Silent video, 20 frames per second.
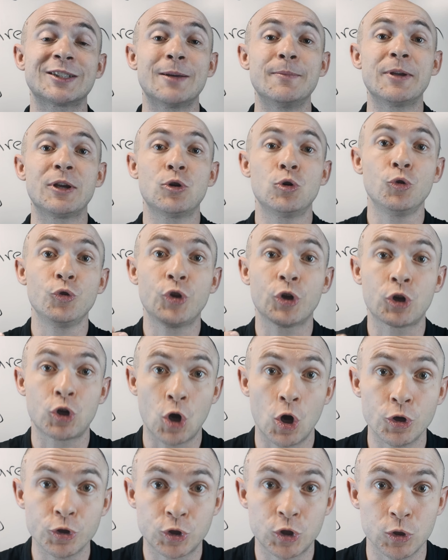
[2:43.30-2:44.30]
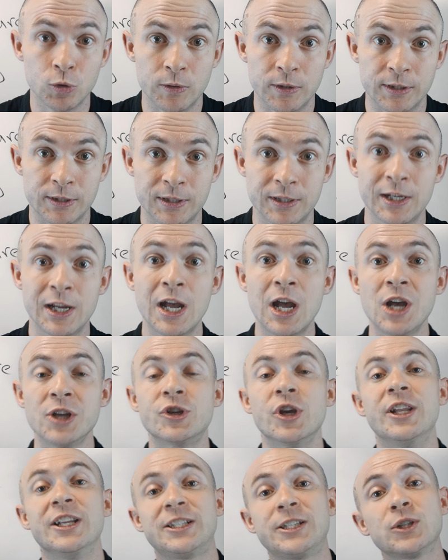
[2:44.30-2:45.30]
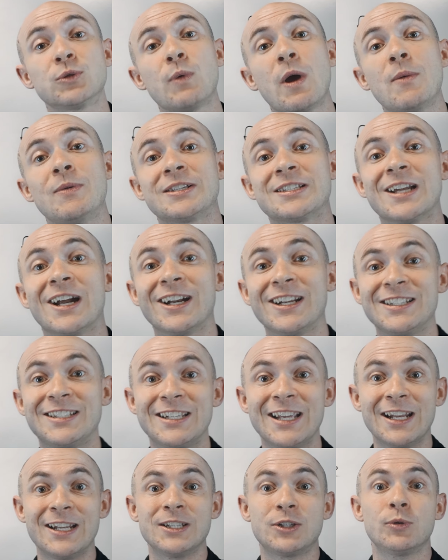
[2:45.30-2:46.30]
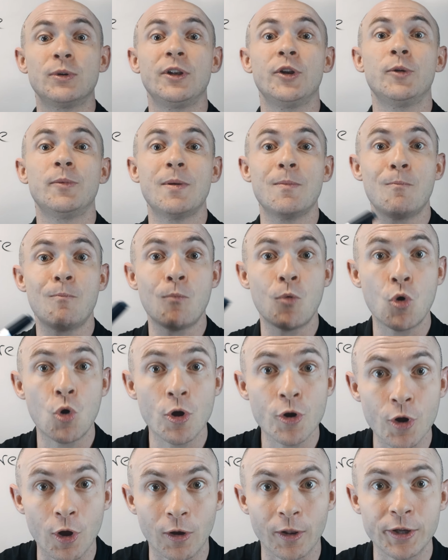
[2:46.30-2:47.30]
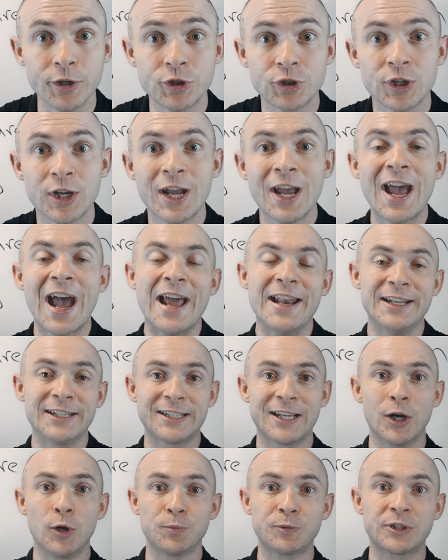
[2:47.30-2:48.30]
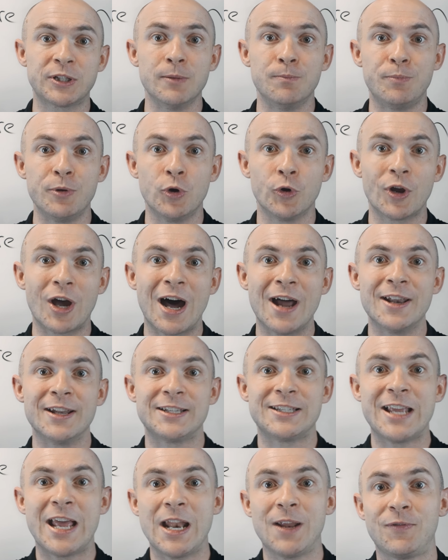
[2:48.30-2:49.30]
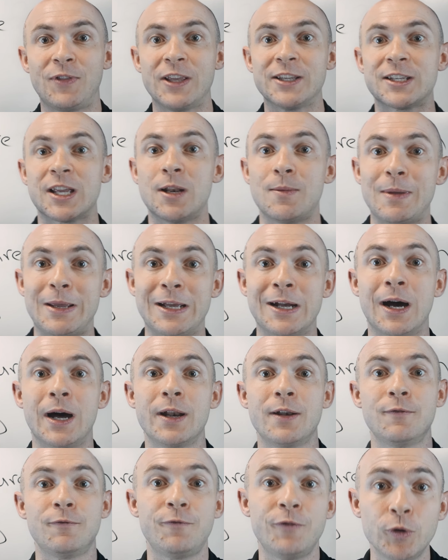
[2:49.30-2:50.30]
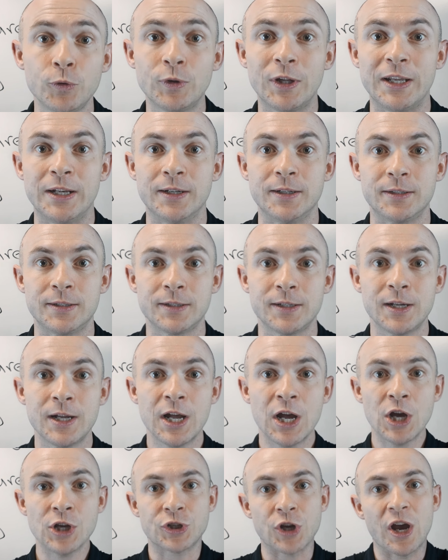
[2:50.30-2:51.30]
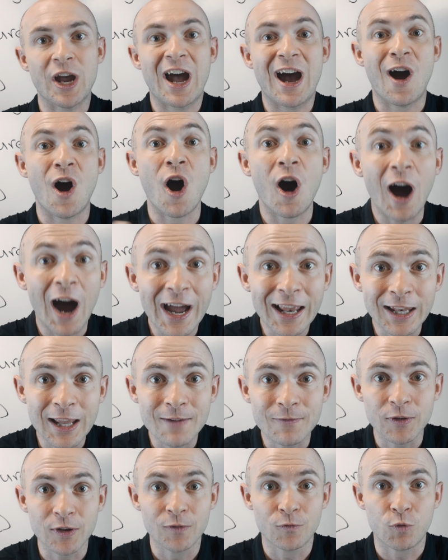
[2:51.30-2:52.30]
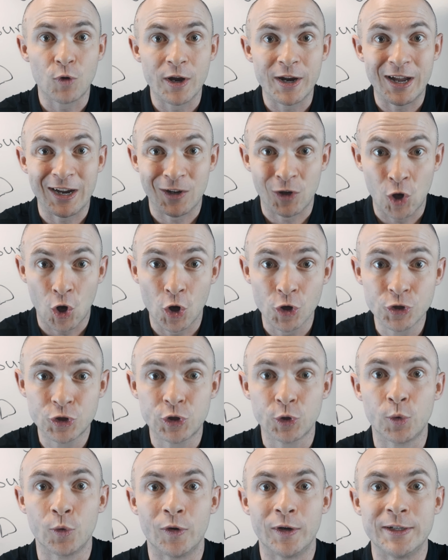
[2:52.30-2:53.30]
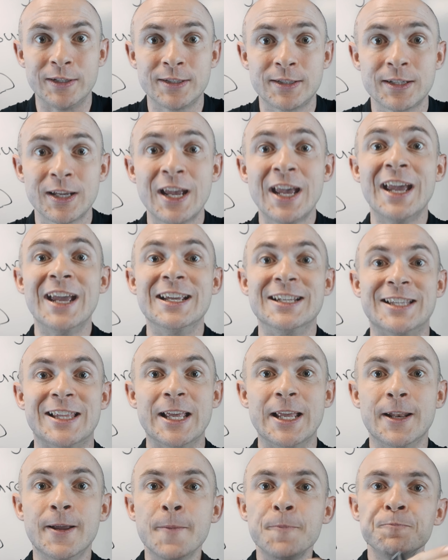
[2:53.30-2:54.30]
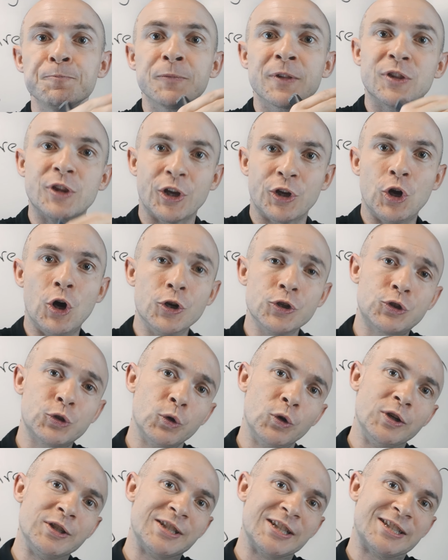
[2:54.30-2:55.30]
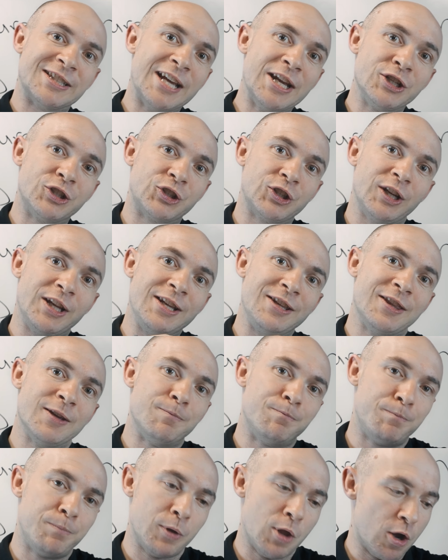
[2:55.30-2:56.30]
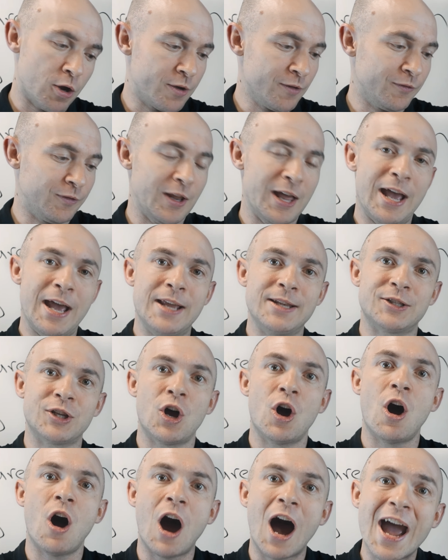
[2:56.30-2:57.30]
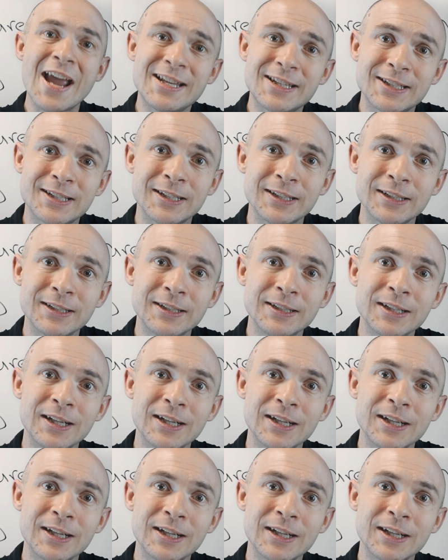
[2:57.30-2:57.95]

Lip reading: us something called the contours. So this is where we're starting to get into a little bit more knowledge, and this helps the builder understand if there's going to be cut and fill needed. So a high level of what a contour is that the contour is essentially the block of land's height